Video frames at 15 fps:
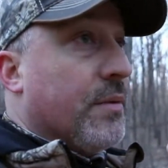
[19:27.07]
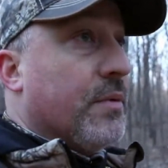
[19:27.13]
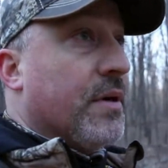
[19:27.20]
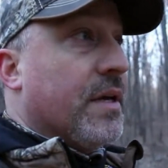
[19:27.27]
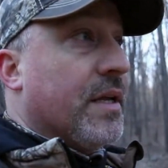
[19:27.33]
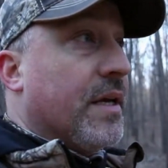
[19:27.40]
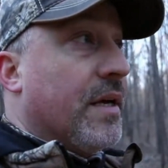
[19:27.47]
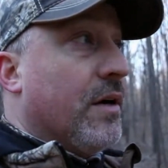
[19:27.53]
I
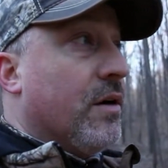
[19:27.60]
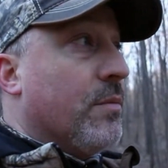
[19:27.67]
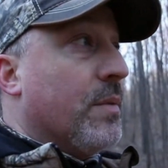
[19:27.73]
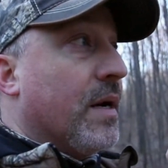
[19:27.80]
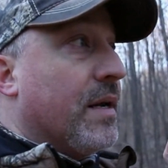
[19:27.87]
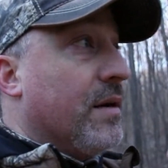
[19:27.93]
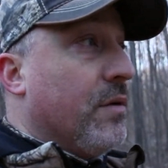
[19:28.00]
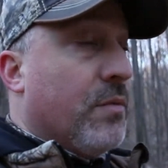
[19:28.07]
wanted to go,
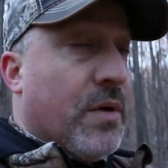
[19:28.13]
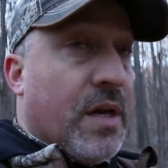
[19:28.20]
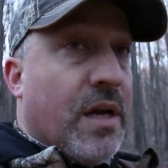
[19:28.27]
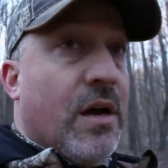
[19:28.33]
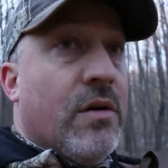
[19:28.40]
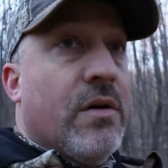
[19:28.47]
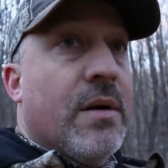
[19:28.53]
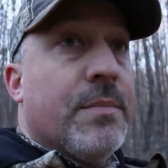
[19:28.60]
but I don't want to
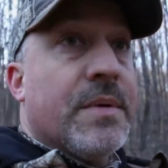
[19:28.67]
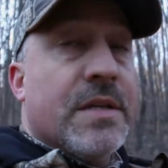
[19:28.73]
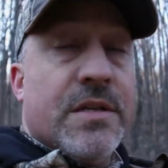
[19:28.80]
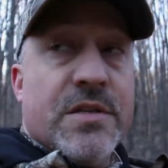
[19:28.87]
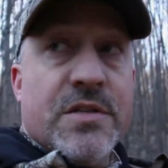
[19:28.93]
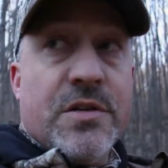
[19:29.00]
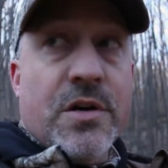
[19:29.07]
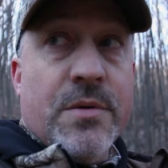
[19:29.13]
go up and
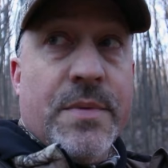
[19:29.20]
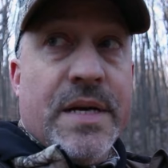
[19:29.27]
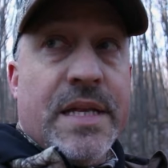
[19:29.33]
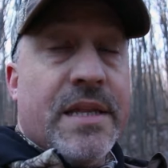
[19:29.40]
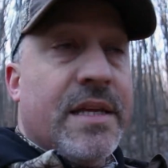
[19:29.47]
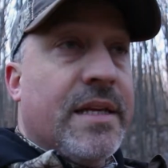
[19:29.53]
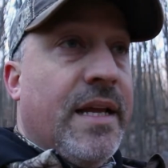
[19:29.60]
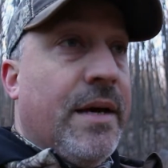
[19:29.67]
disturb
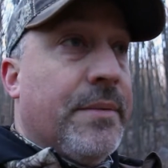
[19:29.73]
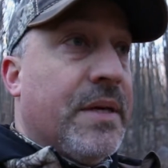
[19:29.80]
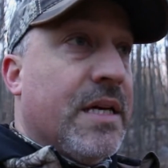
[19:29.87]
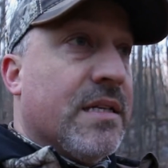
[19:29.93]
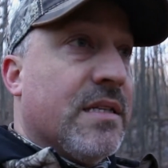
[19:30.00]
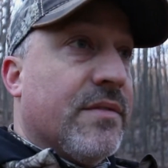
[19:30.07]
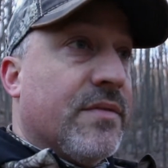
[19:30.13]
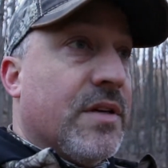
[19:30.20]
anything now,
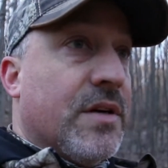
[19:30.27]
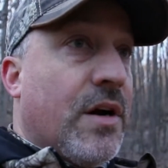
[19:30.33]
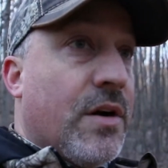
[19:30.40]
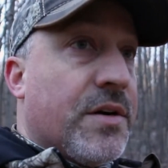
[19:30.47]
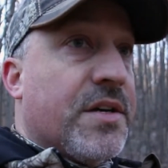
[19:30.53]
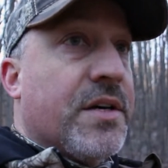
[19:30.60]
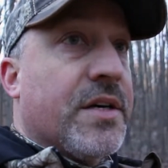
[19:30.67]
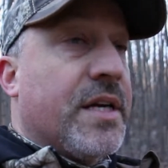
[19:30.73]
because if there
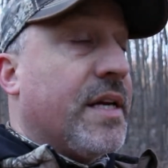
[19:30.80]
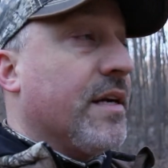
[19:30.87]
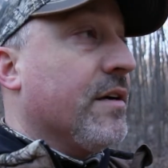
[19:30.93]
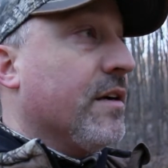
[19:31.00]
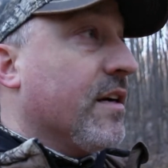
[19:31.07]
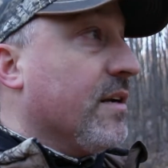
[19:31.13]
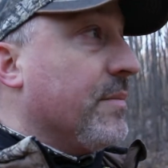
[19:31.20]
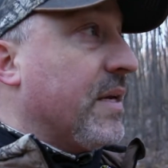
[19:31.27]
are turkey here,
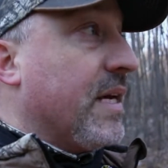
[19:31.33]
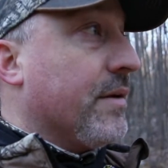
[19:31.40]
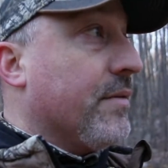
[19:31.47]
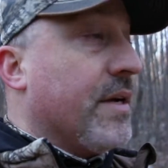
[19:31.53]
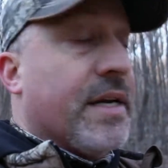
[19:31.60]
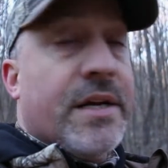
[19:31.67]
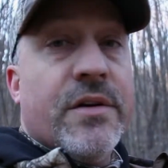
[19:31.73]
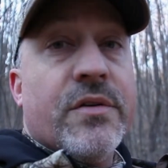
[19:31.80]
they're going to be getting
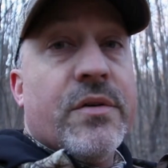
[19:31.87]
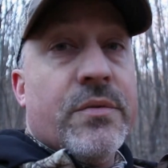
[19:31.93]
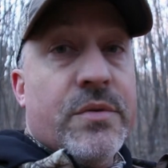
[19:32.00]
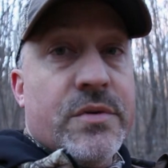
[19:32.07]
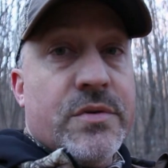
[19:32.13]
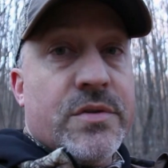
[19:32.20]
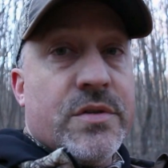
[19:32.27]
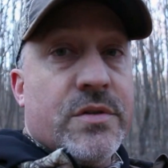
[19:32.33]
ready to go to
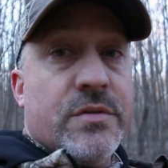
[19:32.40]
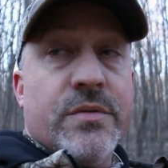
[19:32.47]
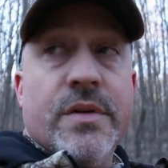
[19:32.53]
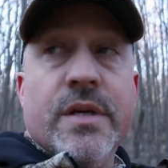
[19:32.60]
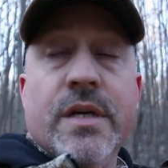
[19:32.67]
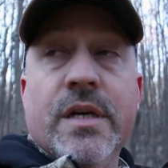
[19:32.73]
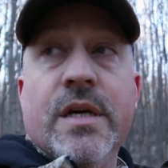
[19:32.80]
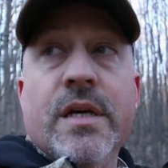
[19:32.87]
roost soon.
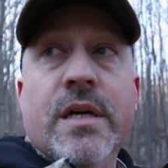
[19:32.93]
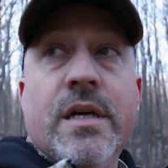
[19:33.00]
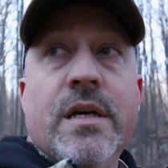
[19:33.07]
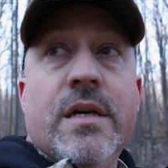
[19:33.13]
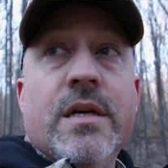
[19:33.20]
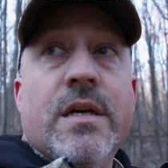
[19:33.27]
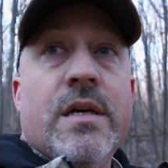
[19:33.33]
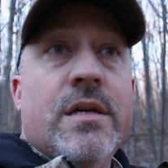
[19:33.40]

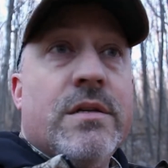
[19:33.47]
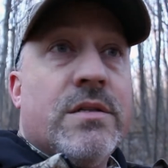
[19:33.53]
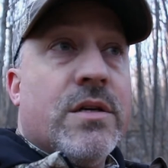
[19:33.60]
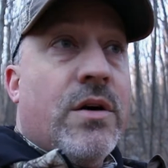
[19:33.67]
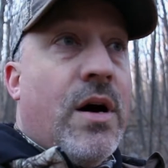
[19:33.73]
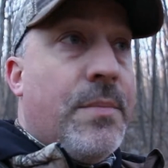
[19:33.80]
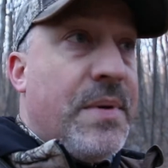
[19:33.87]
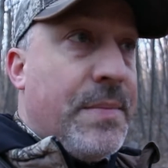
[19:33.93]

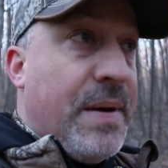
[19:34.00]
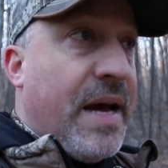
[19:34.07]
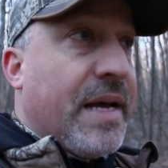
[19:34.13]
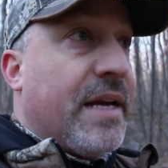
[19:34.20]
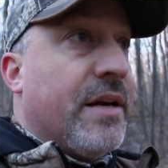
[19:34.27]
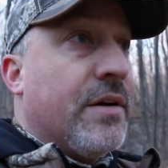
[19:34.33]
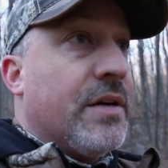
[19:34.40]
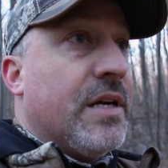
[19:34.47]
So I'll be
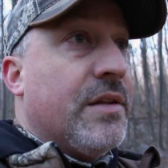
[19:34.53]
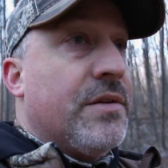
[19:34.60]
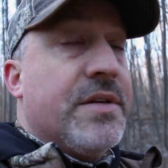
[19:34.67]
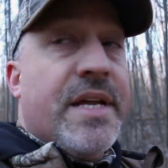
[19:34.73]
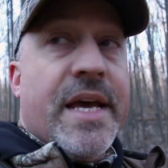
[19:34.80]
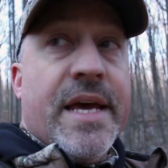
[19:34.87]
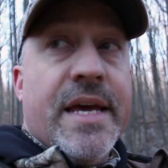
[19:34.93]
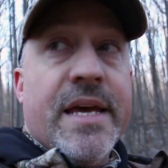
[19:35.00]
back here another
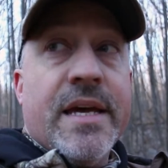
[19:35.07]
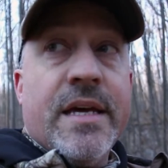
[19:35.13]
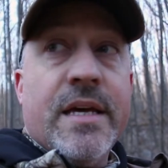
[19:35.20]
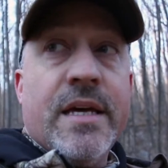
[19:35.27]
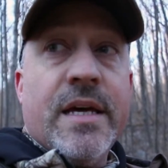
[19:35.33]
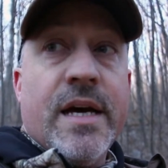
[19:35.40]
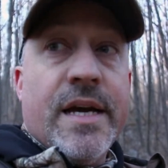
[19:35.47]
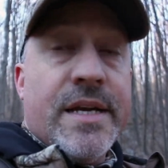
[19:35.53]
day.
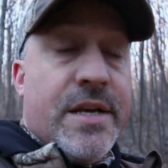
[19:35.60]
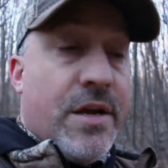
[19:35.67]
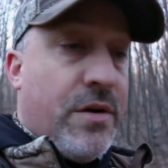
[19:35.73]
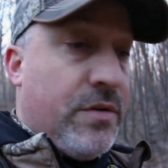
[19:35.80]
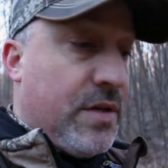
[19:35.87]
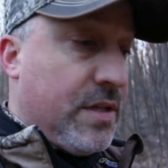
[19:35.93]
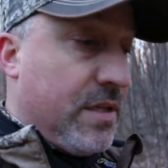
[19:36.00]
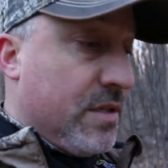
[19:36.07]
I
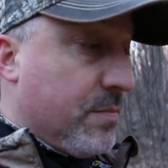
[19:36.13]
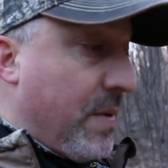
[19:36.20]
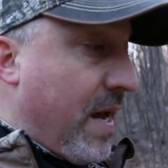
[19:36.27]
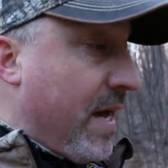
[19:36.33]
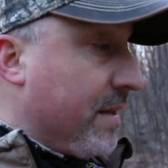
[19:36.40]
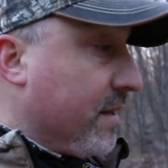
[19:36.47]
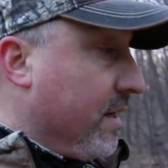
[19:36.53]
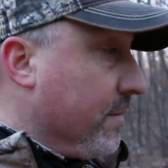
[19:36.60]
know that this
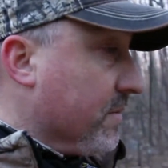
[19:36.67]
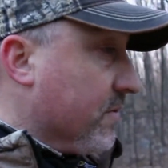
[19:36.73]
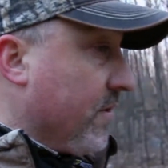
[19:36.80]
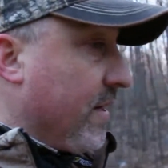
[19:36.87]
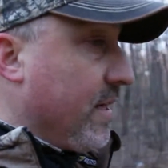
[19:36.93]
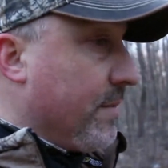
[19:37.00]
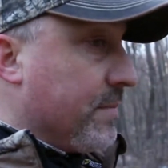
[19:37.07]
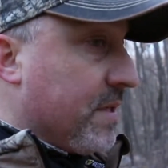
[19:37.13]
path comes
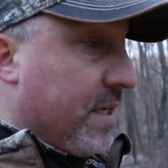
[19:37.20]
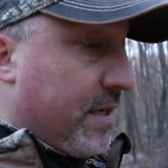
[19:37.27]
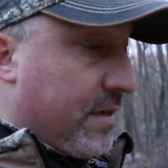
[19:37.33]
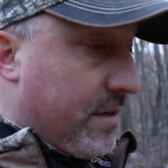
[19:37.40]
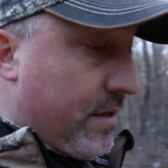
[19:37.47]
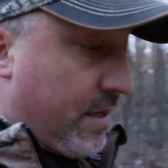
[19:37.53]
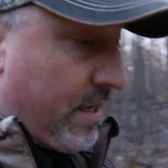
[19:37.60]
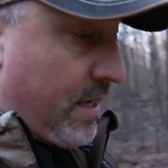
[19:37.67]
right up to
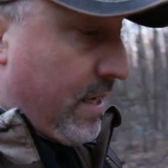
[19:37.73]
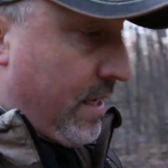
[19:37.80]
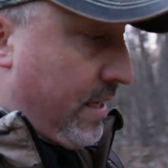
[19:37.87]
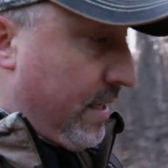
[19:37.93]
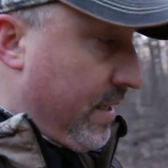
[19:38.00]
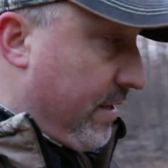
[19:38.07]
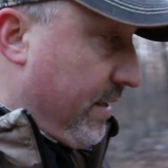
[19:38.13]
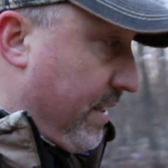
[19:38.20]
here.
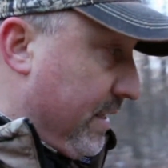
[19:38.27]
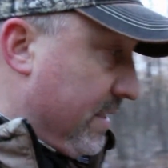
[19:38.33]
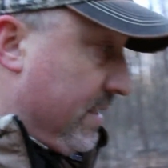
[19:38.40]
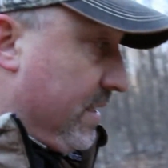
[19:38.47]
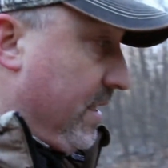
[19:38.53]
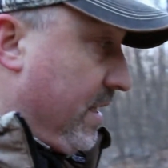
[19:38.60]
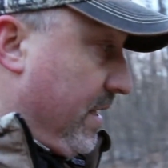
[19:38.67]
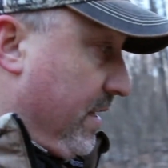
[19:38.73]
Here you can
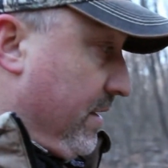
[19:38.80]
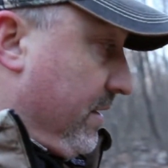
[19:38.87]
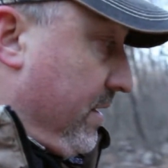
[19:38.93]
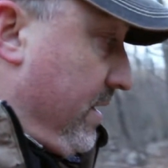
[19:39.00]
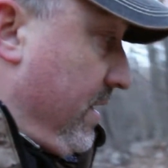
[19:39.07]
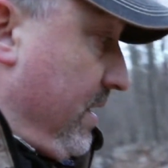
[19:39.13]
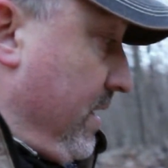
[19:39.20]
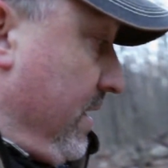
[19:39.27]
see here.
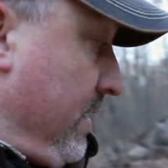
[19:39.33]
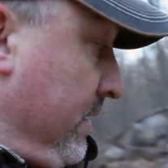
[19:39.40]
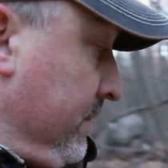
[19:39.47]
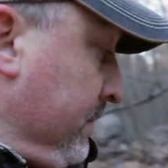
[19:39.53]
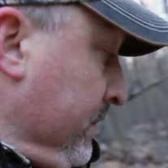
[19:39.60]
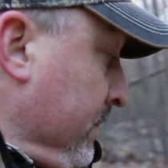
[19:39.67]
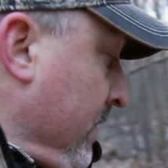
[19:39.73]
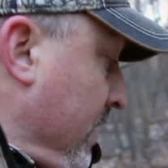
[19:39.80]

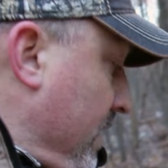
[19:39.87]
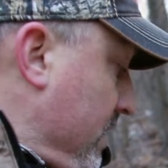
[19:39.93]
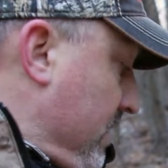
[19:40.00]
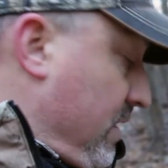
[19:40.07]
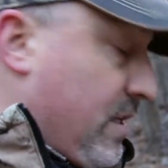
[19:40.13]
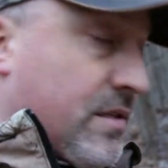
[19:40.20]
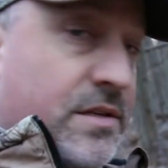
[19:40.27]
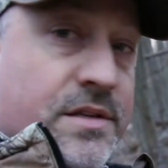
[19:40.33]
Here's
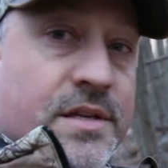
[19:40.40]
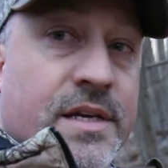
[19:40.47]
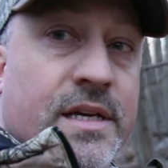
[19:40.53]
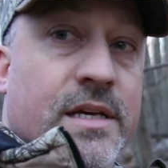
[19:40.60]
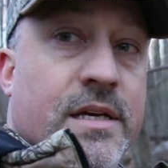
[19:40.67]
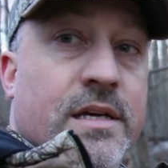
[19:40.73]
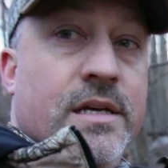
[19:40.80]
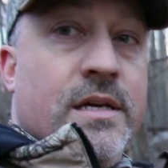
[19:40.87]
another thing.